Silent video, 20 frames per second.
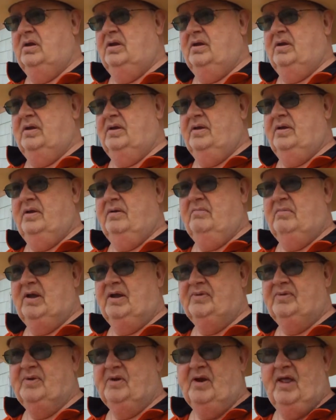
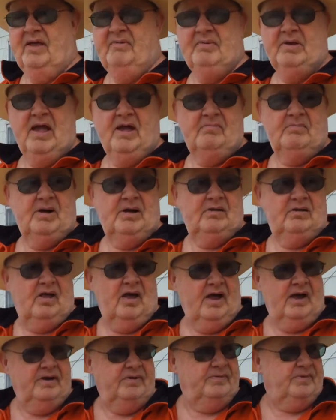I still haven't got my
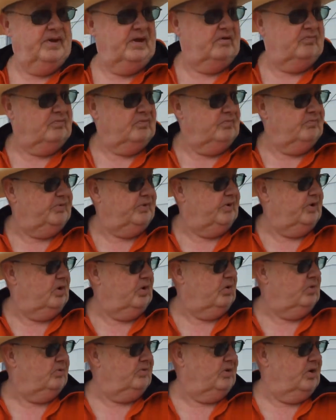lines yet from
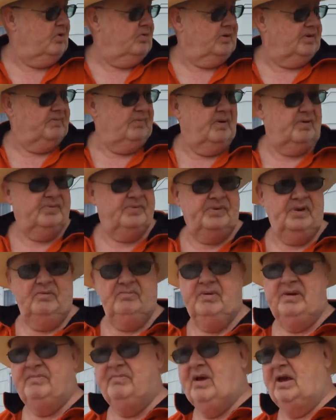Joe. Joe was supposed to
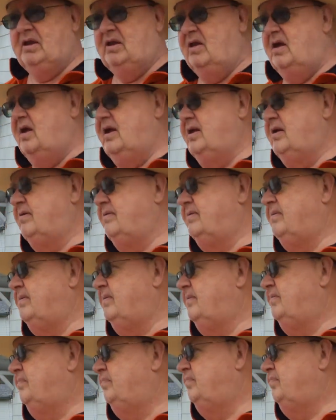send me my lines.
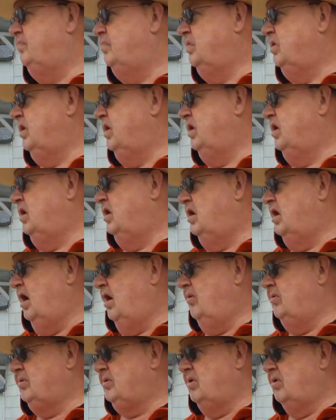
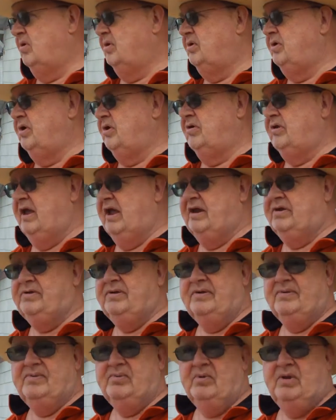I was gonna do that
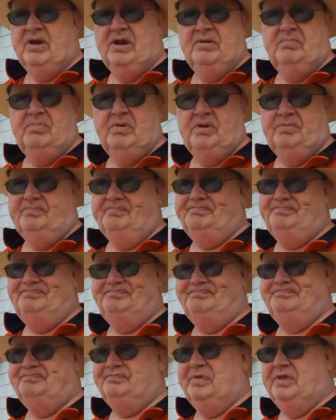this week, but
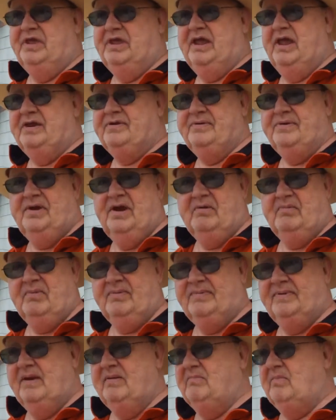he hasn't never
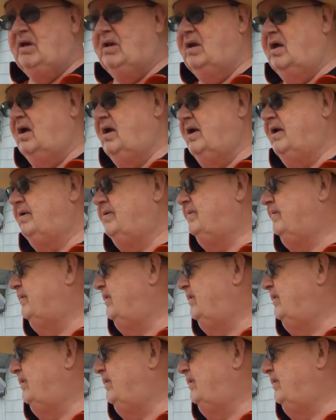sent my lines,